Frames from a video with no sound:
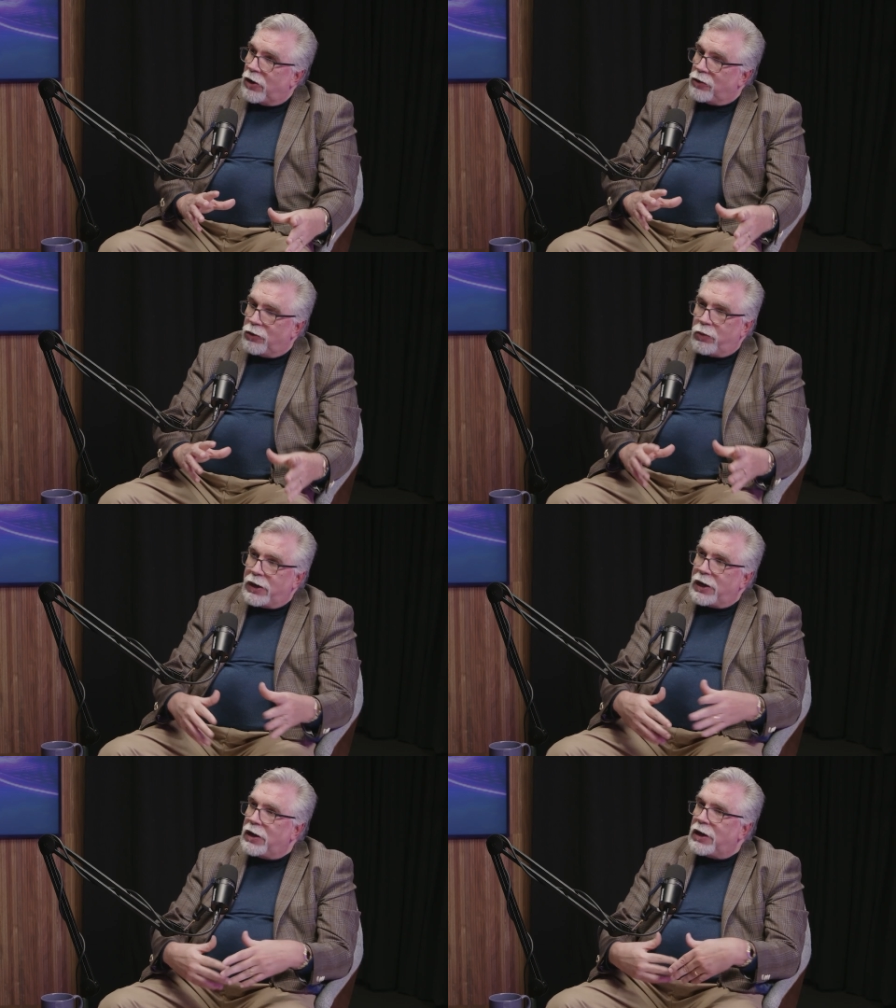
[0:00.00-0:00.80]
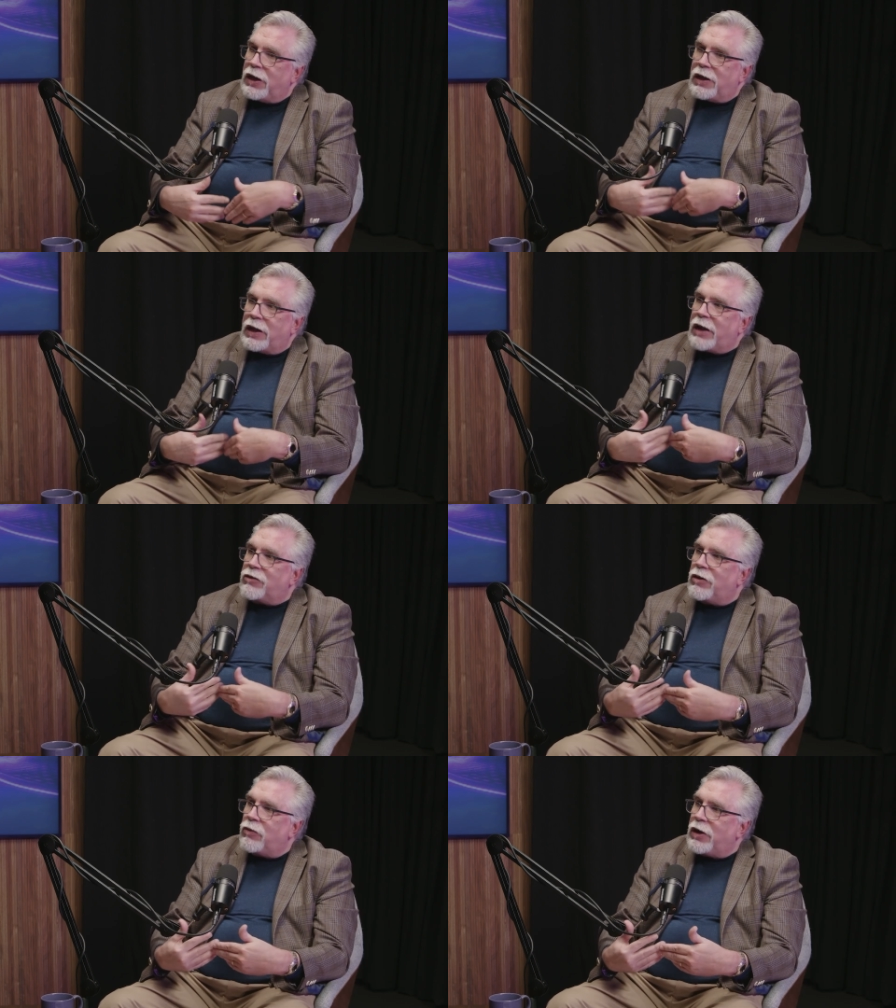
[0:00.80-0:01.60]
Do we need to get an
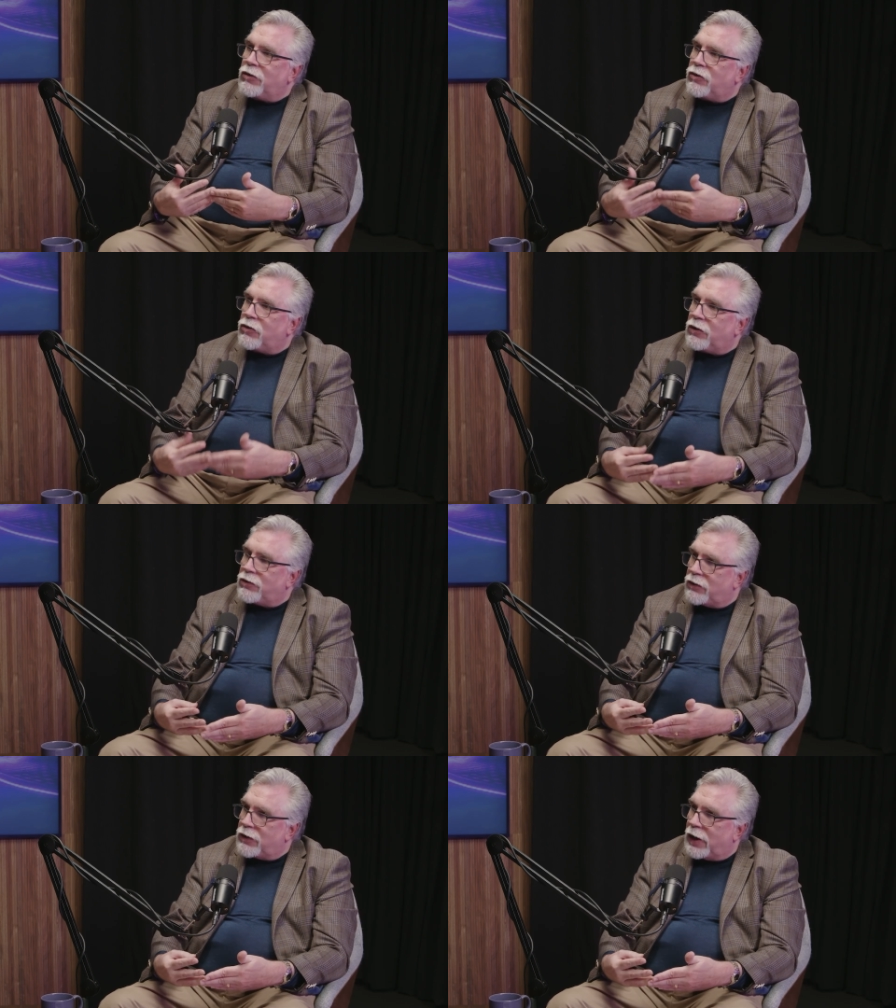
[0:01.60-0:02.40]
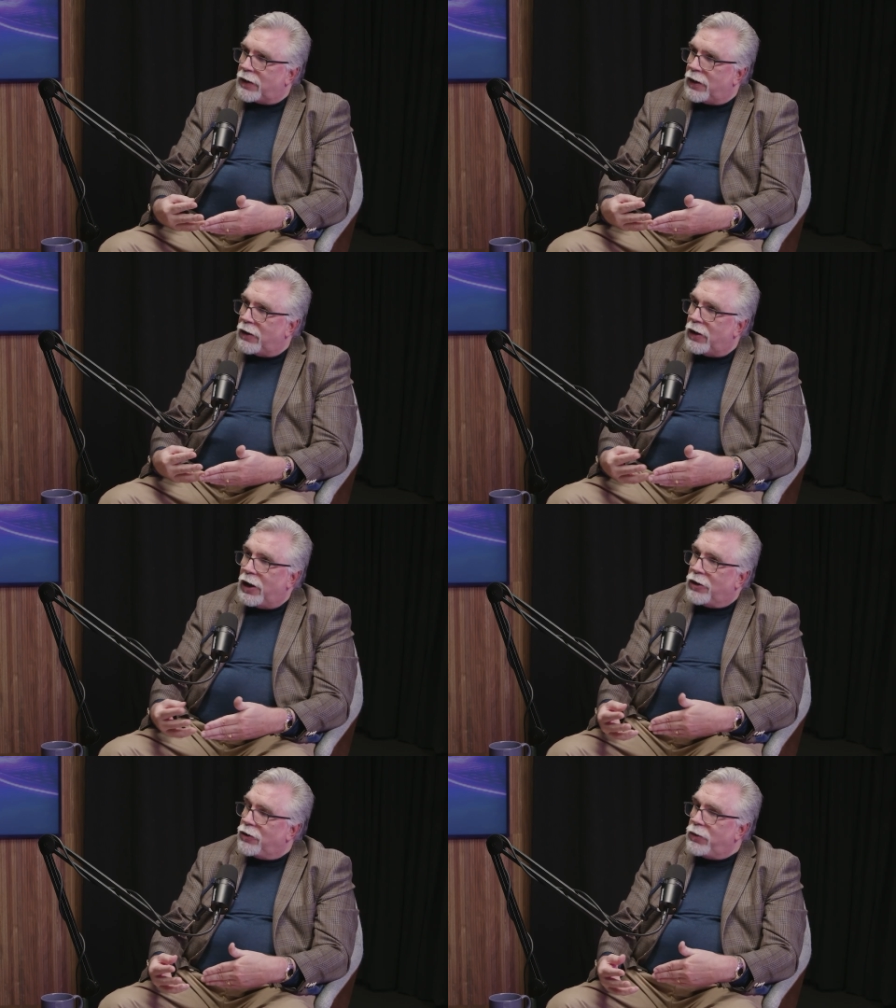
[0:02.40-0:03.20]
accident reconstructionist out there?
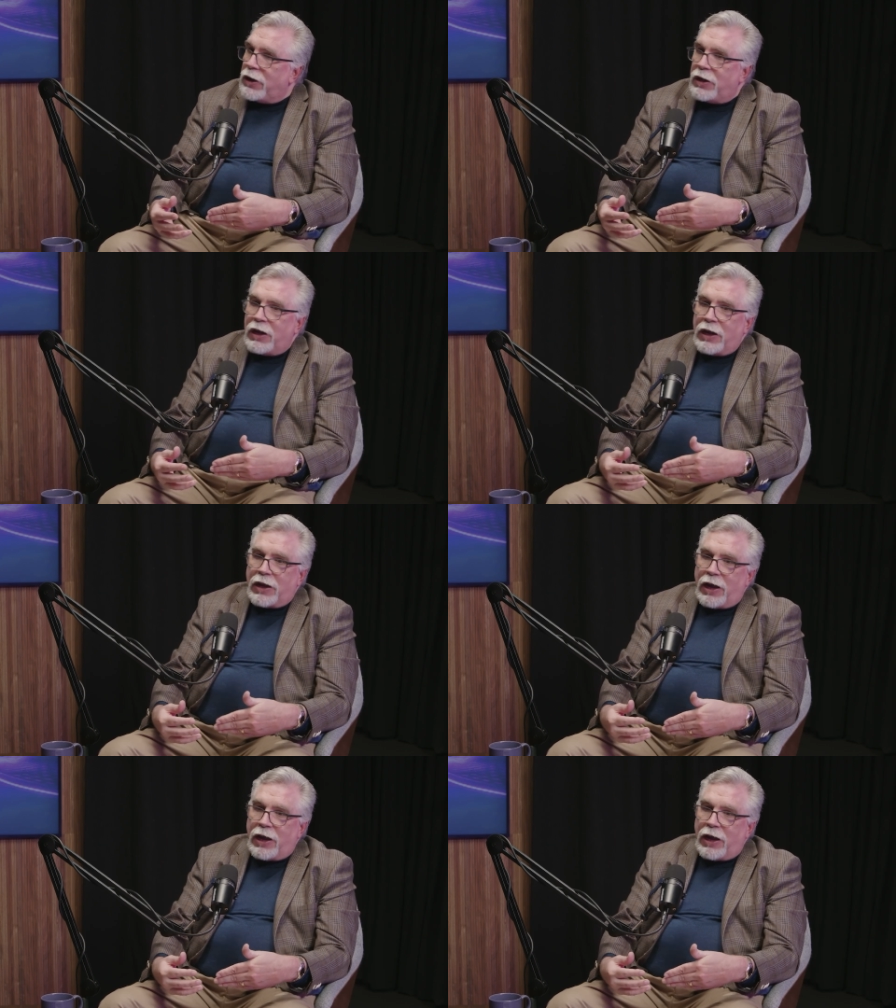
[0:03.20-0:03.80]
Do we need to get